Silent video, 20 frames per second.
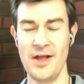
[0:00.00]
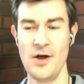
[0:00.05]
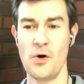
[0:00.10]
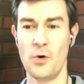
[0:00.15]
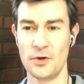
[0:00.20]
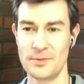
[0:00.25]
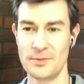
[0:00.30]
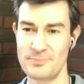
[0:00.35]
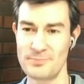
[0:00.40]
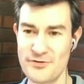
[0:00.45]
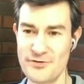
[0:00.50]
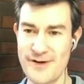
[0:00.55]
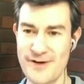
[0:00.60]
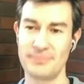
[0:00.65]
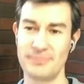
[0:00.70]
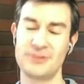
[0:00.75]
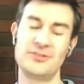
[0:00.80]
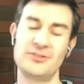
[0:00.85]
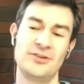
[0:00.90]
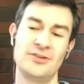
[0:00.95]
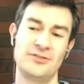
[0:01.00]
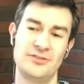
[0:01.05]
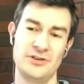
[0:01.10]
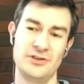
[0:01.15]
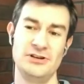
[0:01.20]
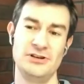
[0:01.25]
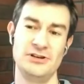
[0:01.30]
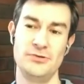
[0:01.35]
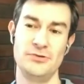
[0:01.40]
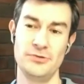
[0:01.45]
or the parameters that
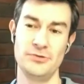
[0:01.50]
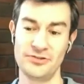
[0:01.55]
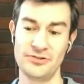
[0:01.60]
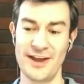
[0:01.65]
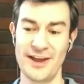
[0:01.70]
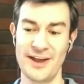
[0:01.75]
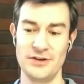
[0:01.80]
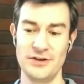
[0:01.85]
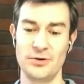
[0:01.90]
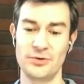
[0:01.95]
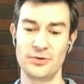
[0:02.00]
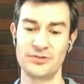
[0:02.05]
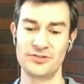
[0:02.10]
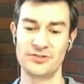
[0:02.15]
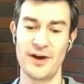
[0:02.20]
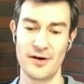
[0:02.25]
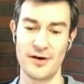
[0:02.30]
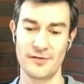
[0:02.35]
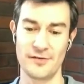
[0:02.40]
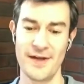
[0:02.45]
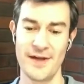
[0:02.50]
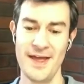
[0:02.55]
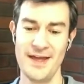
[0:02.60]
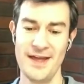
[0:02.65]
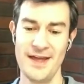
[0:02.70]
you set yourself